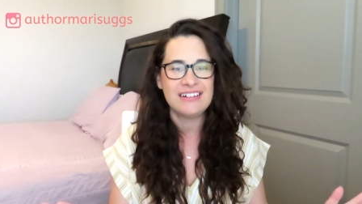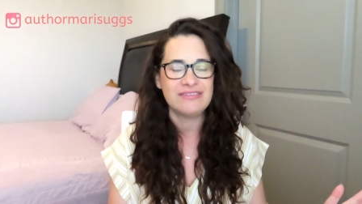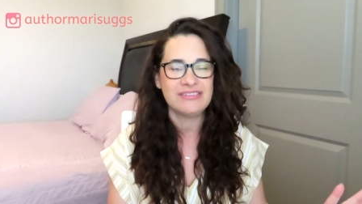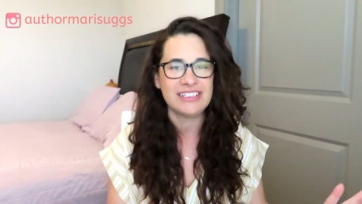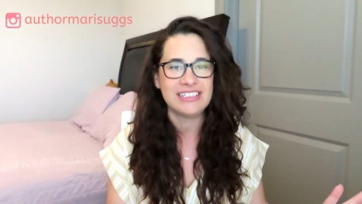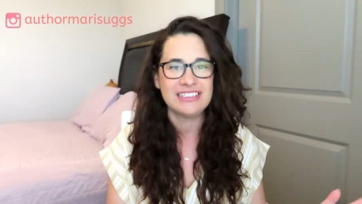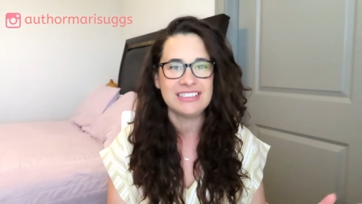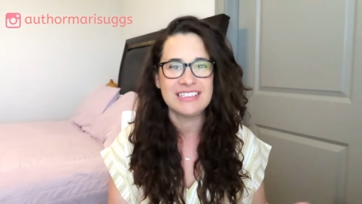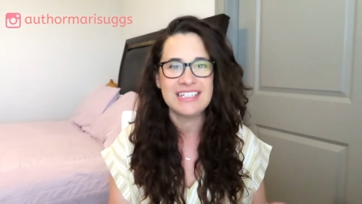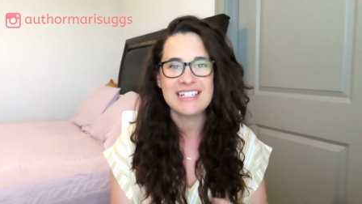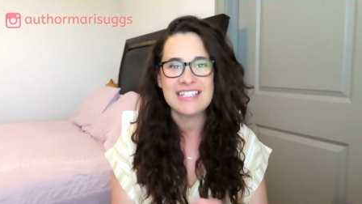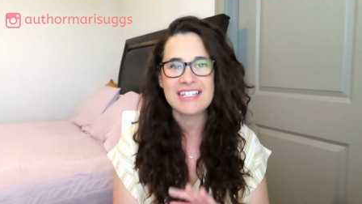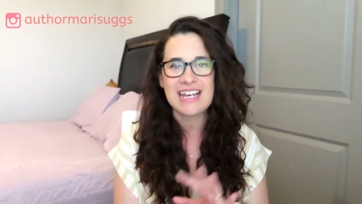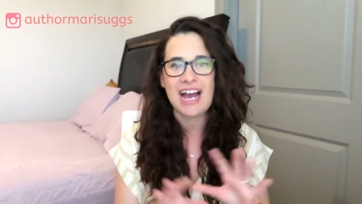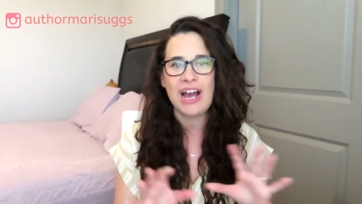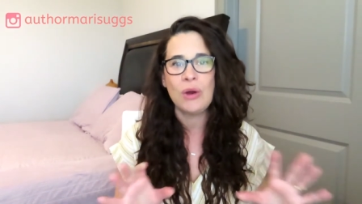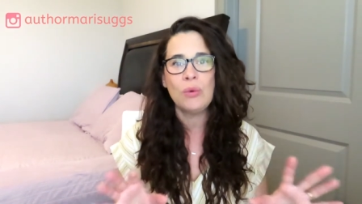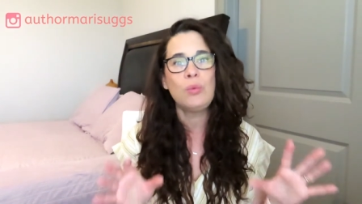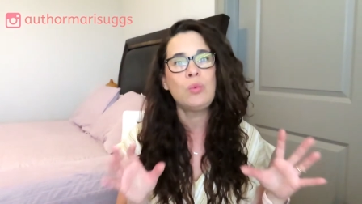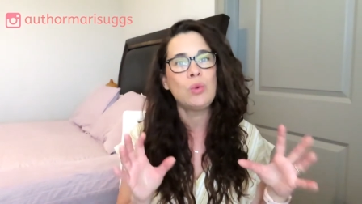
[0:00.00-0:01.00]
of illness.
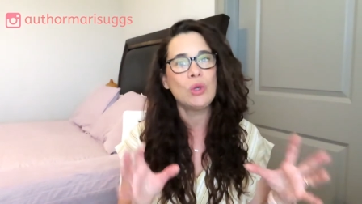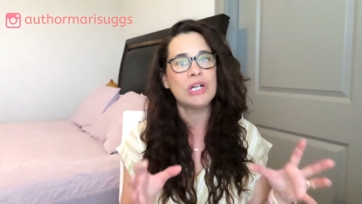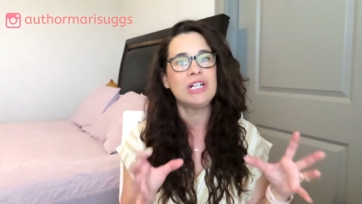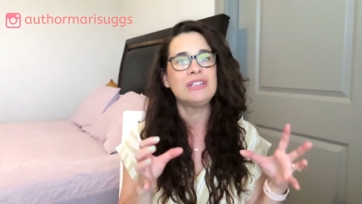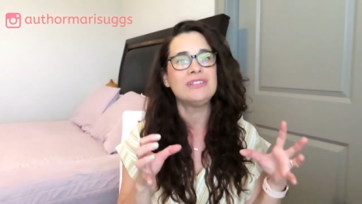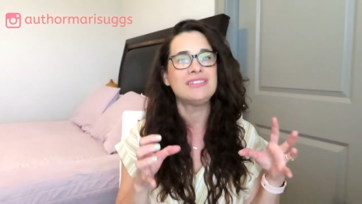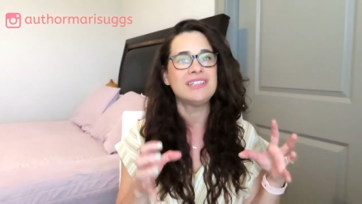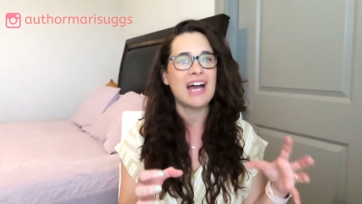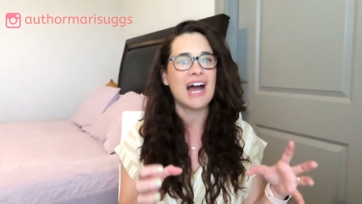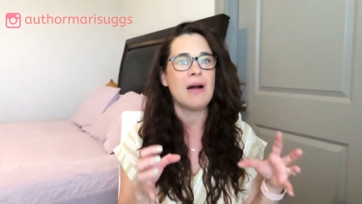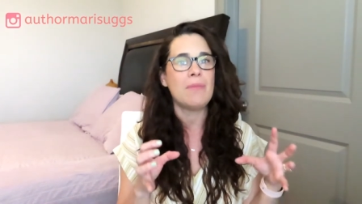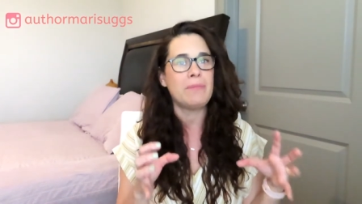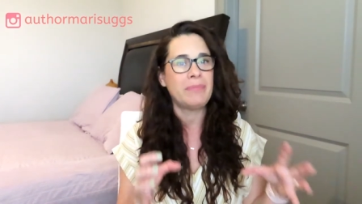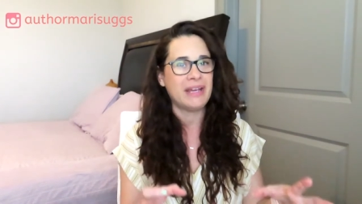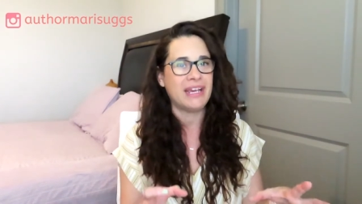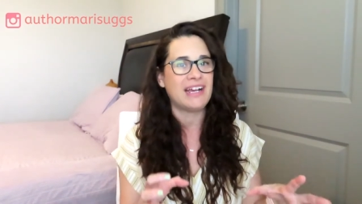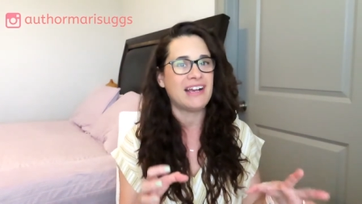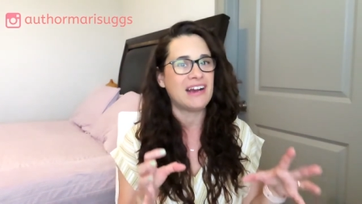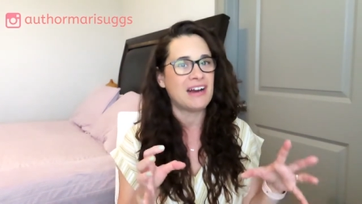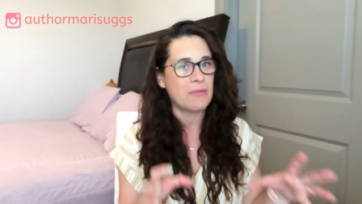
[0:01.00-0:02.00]
I will not
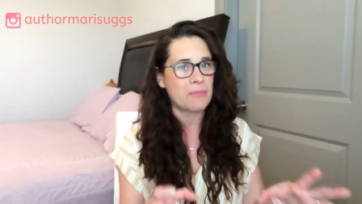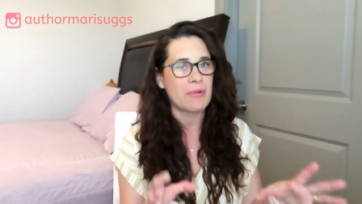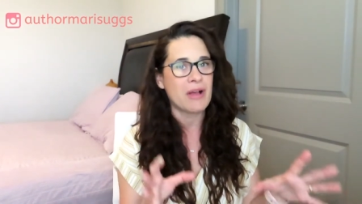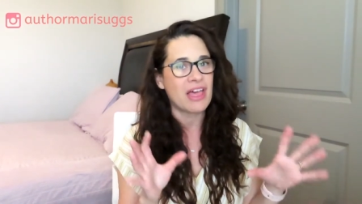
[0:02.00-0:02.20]
pick up